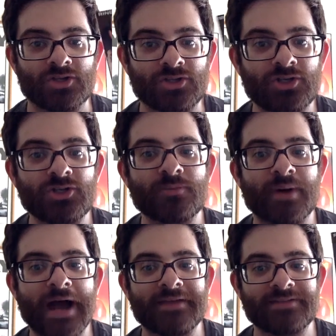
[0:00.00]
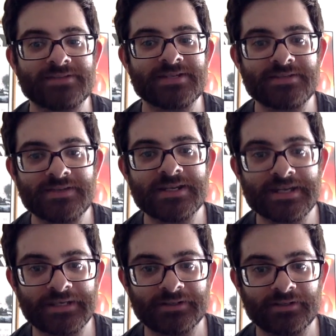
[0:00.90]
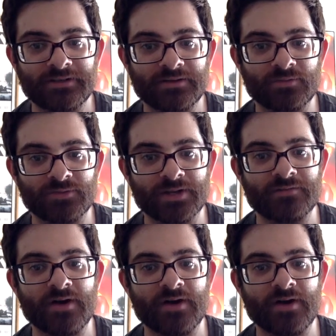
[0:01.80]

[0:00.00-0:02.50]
Should you buy this DVD? Ring